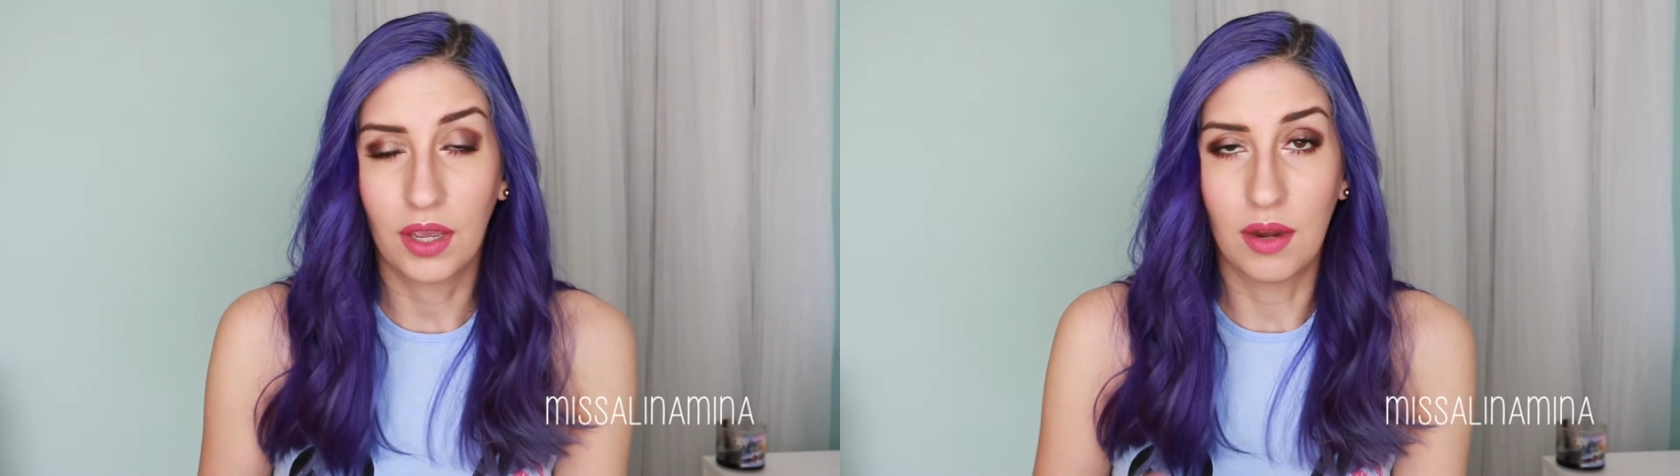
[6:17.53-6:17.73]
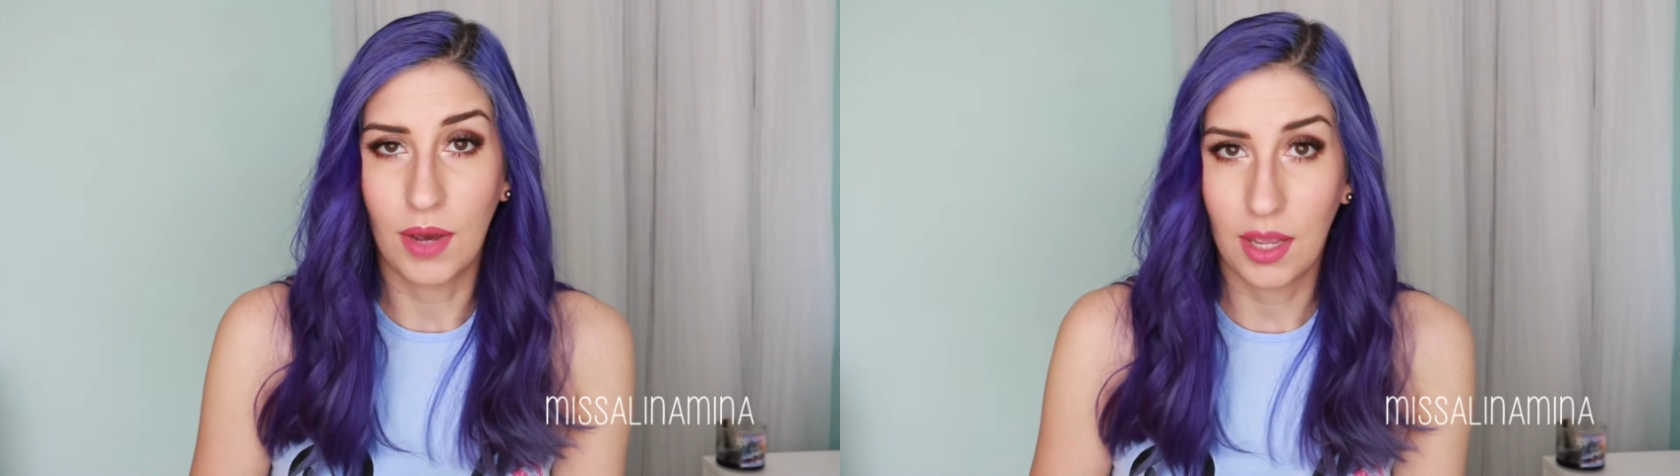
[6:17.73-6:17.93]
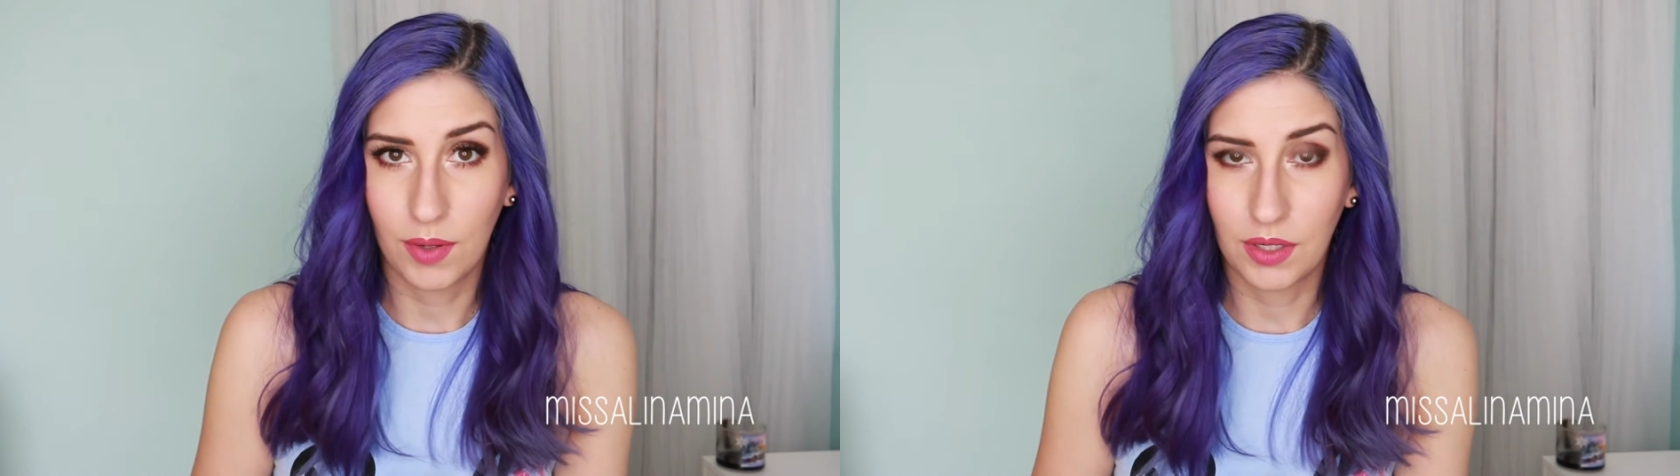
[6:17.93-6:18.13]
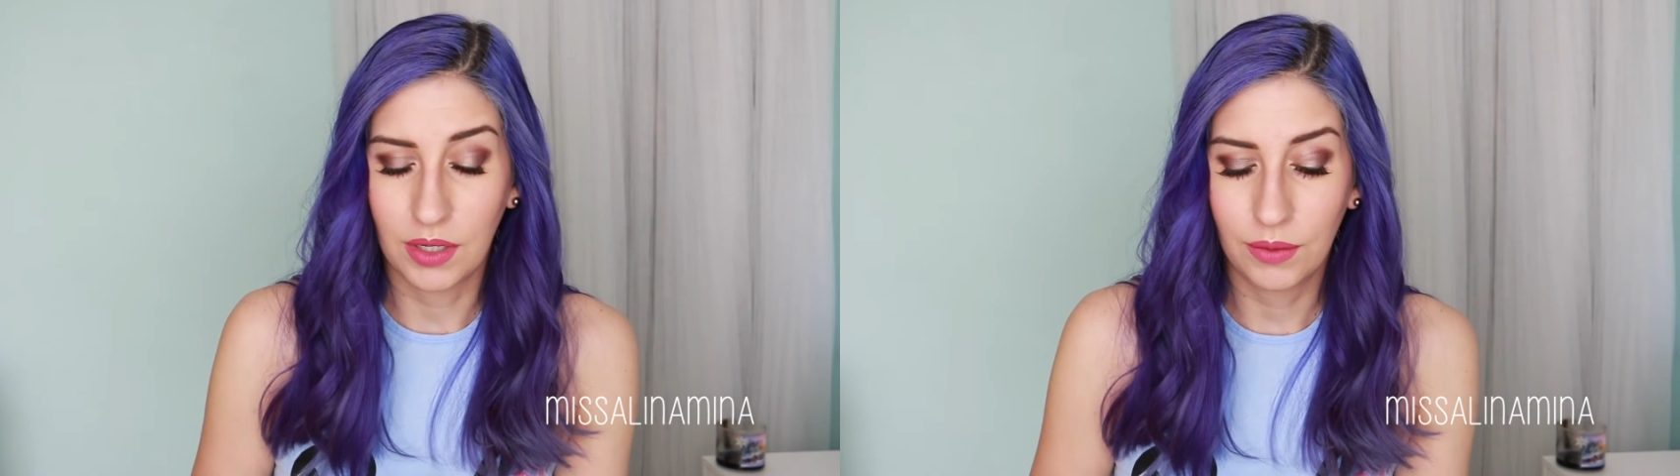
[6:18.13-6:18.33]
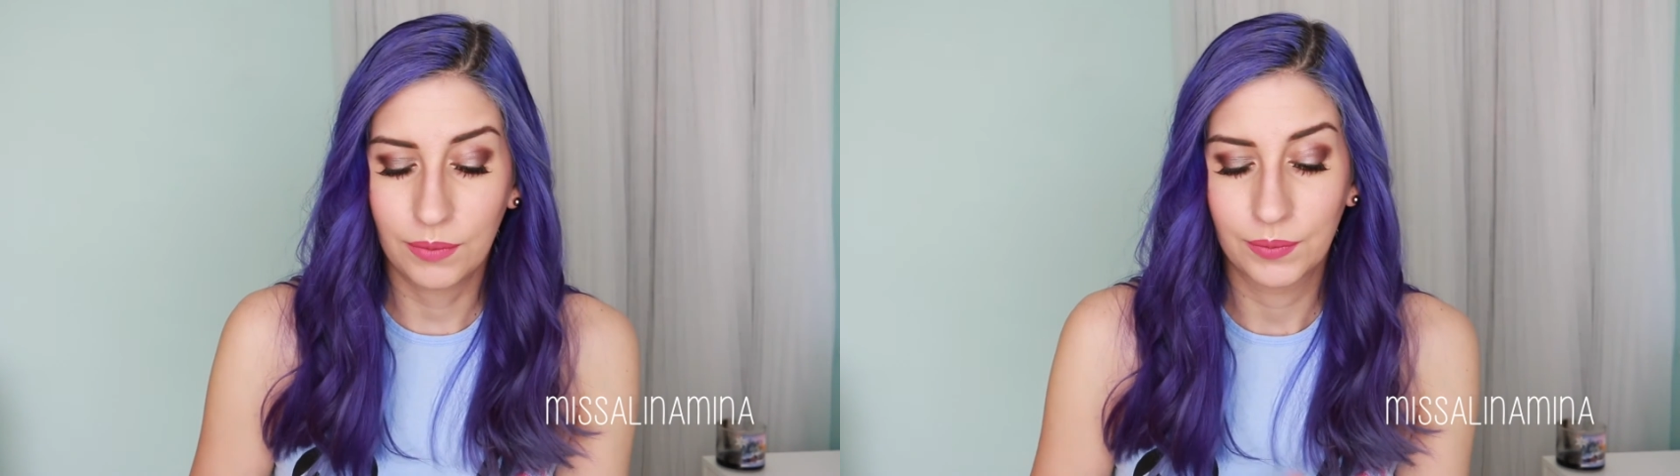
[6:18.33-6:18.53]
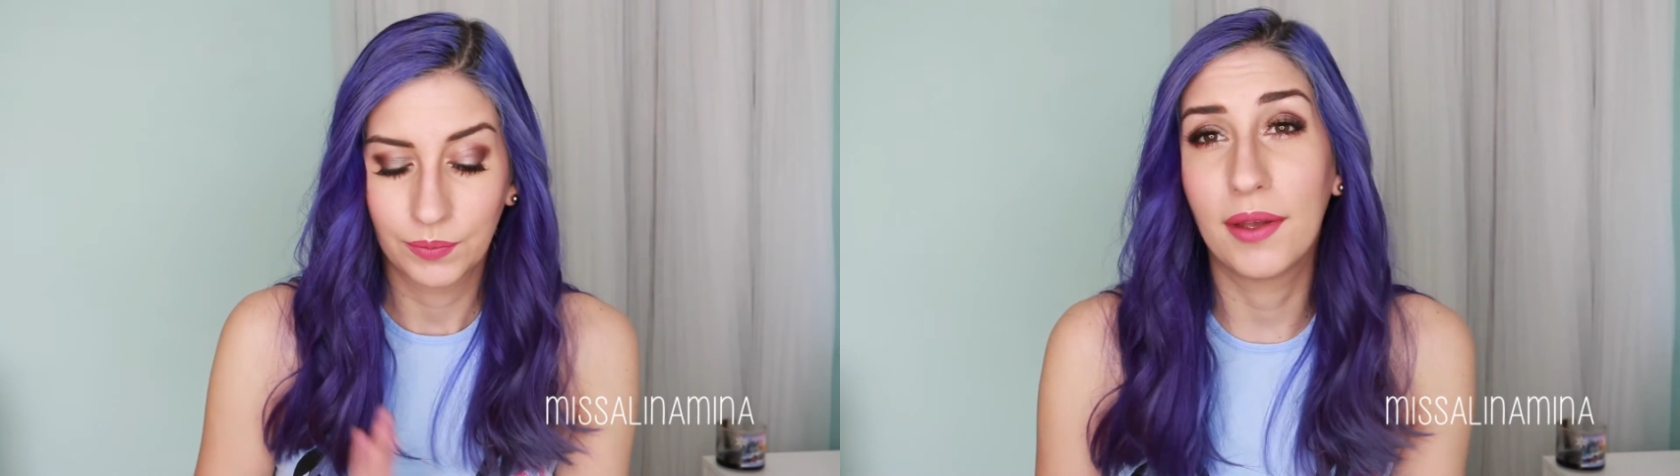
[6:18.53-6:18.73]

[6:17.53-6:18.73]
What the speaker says: in my opinion.